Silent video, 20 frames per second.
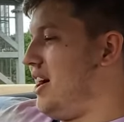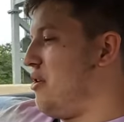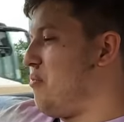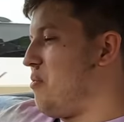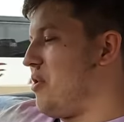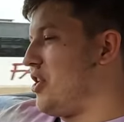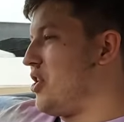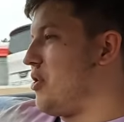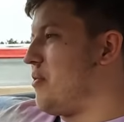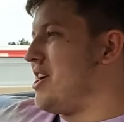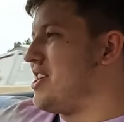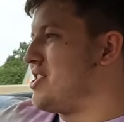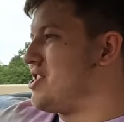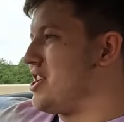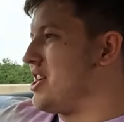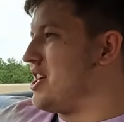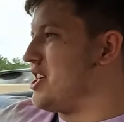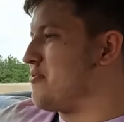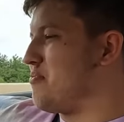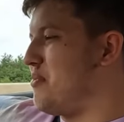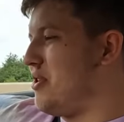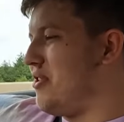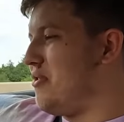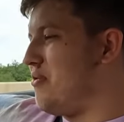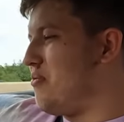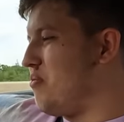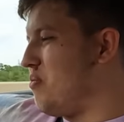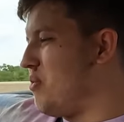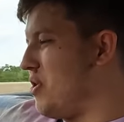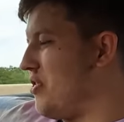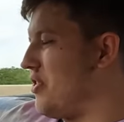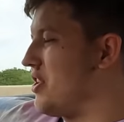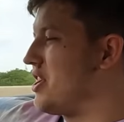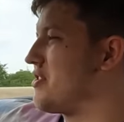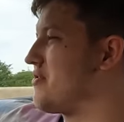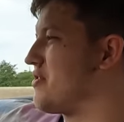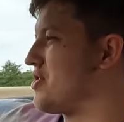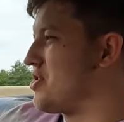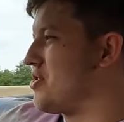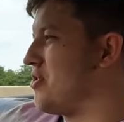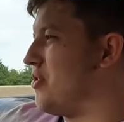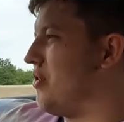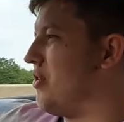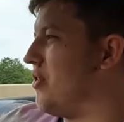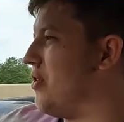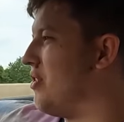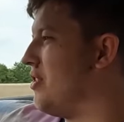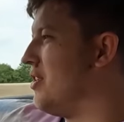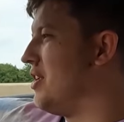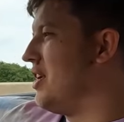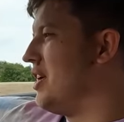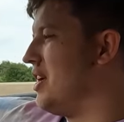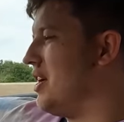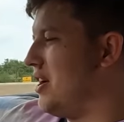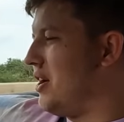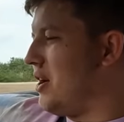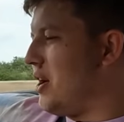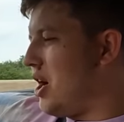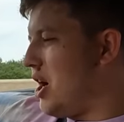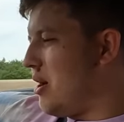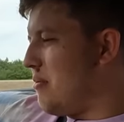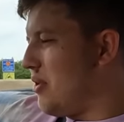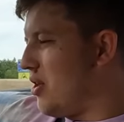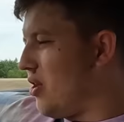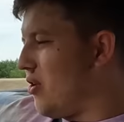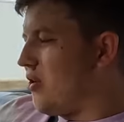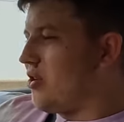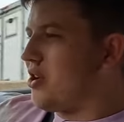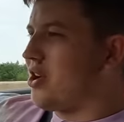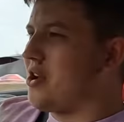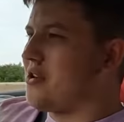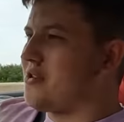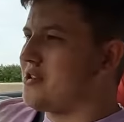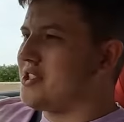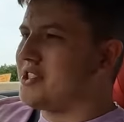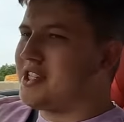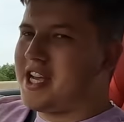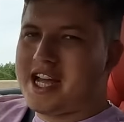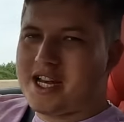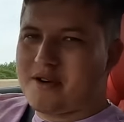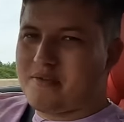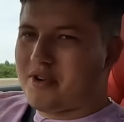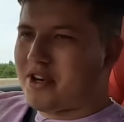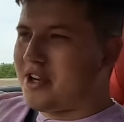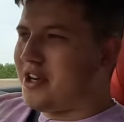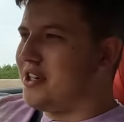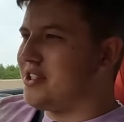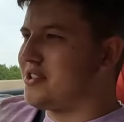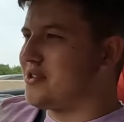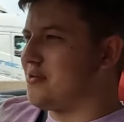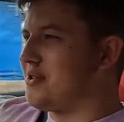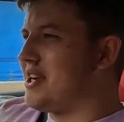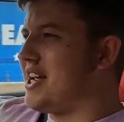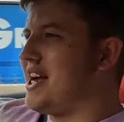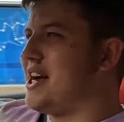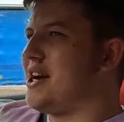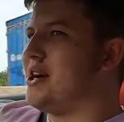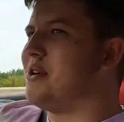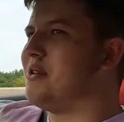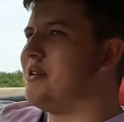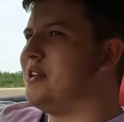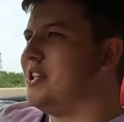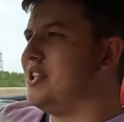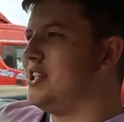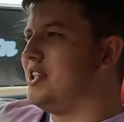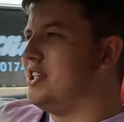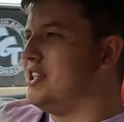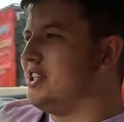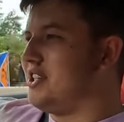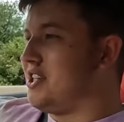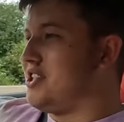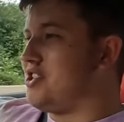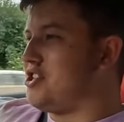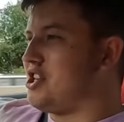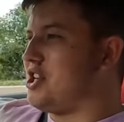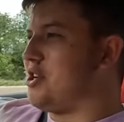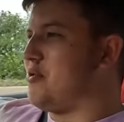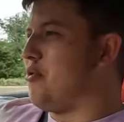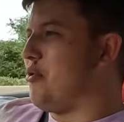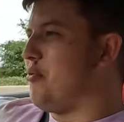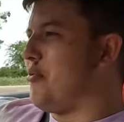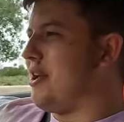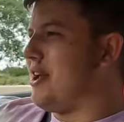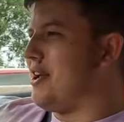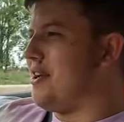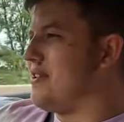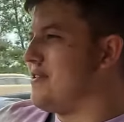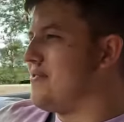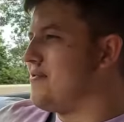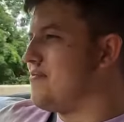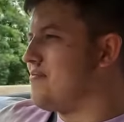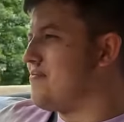I wonder where she is, but one thing's for sure, I'm a lot closer to Edinburgh Castle now than she will be.